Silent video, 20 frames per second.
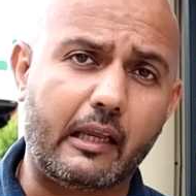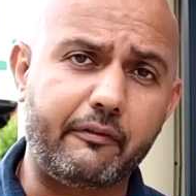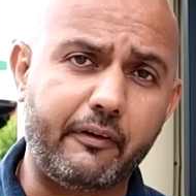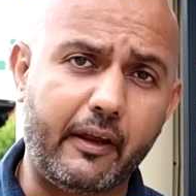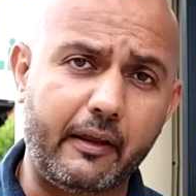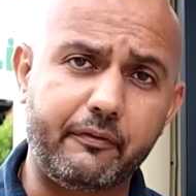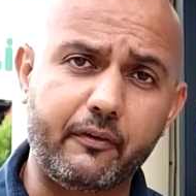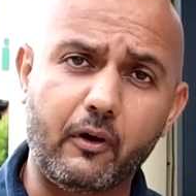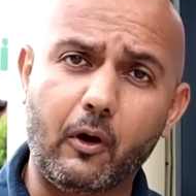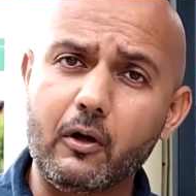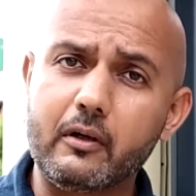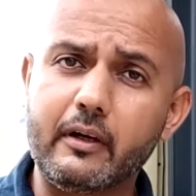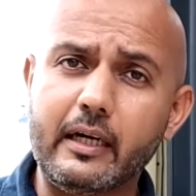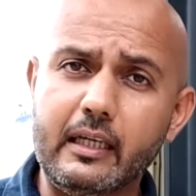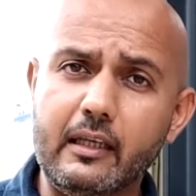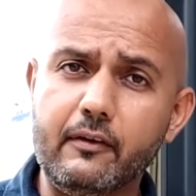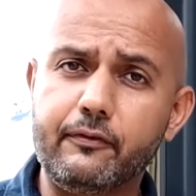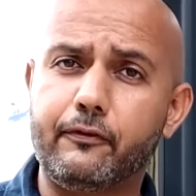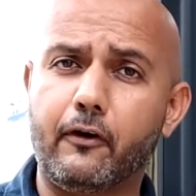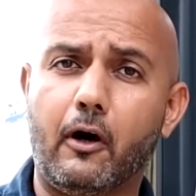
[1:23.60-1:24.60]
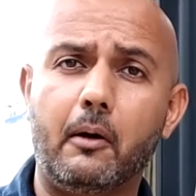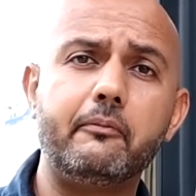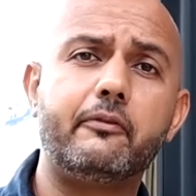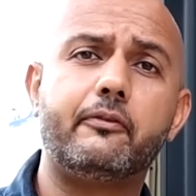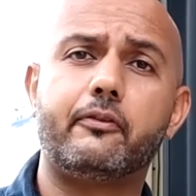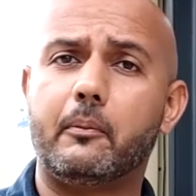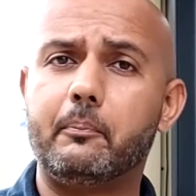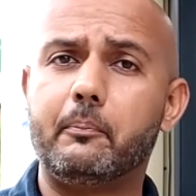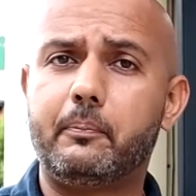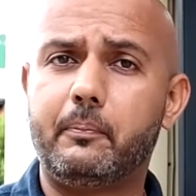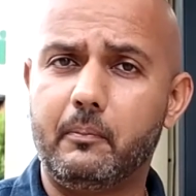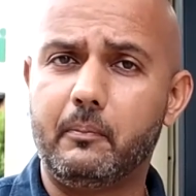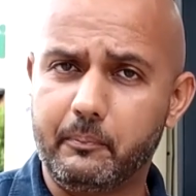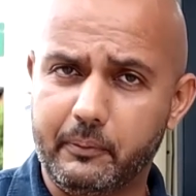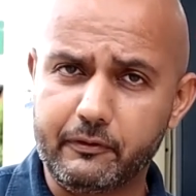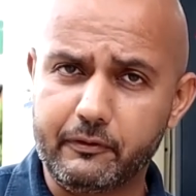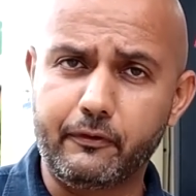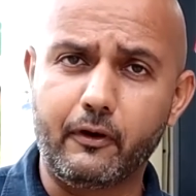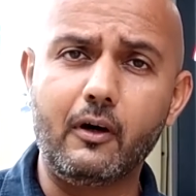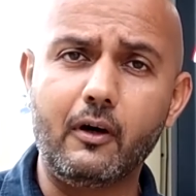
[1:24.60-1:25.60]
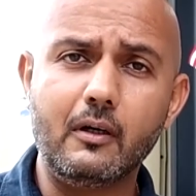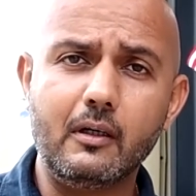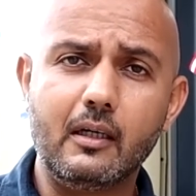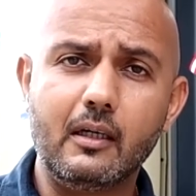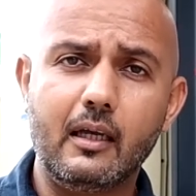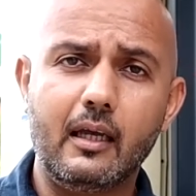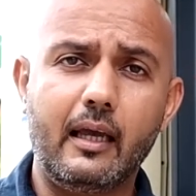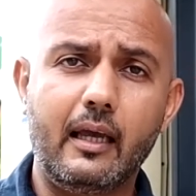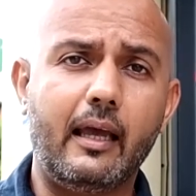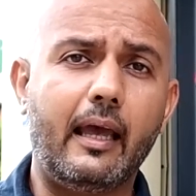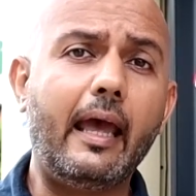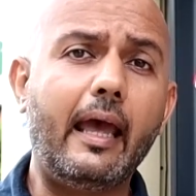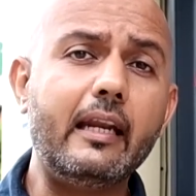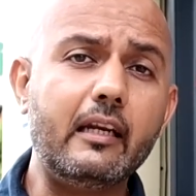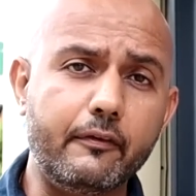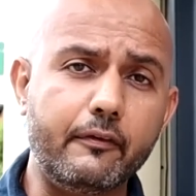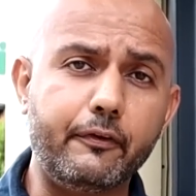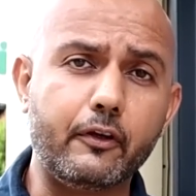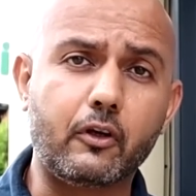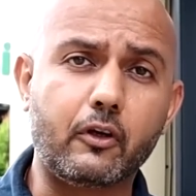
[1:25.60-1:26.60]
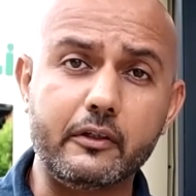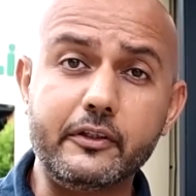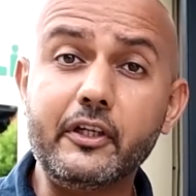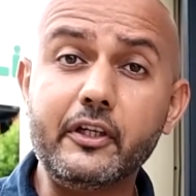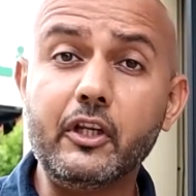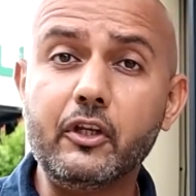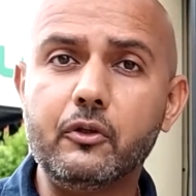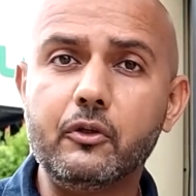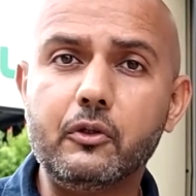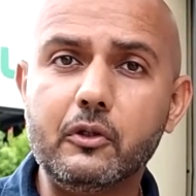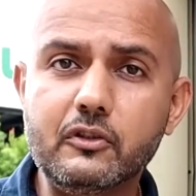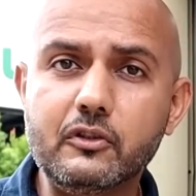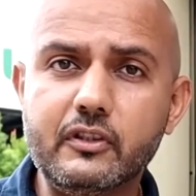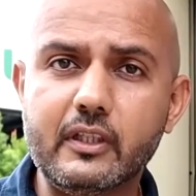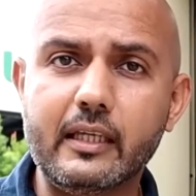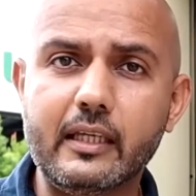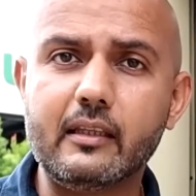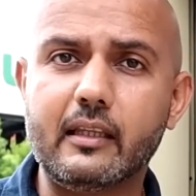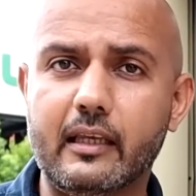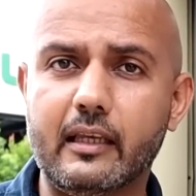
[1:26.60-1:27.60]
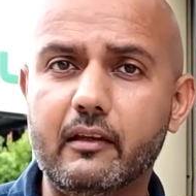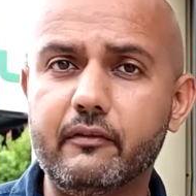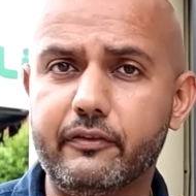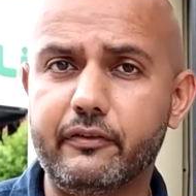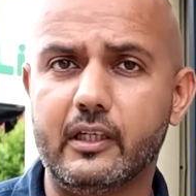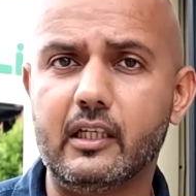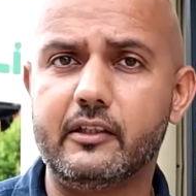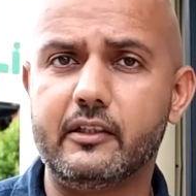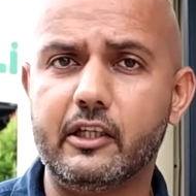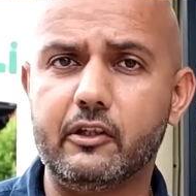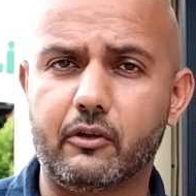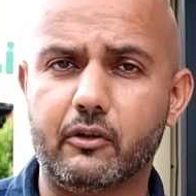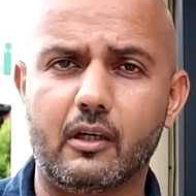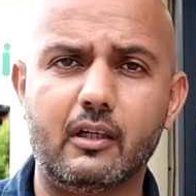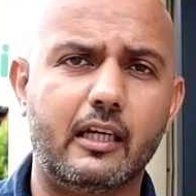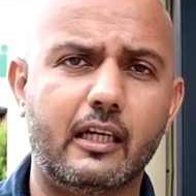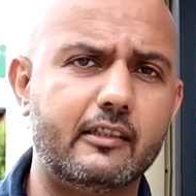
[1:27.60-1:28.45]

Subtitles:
that have already formed from before, and if you continue using the Infinity RON